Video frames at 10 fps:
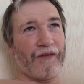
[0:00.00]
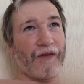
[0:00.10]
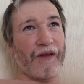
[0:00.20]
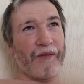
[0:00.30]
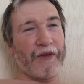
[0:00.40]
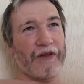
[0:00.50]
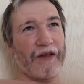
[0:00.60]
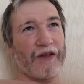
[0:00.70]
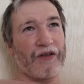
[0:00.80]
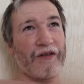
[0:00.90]

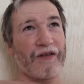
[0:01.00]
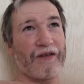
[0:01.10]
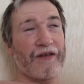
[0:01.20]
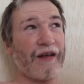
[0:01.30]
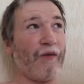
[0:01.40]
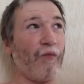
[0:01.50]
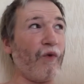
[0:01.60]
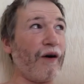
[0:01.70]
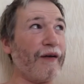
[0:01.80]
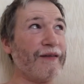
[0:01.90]
limitations,
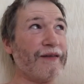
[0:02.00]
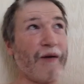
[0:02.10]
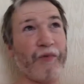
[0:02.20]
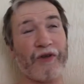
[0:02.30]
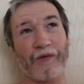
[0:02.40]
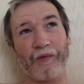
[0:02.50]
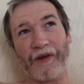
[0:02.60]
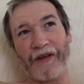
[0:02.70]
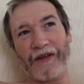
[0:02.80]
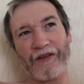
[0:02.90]
heat-wise,
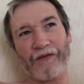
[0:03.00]
temperature-wise,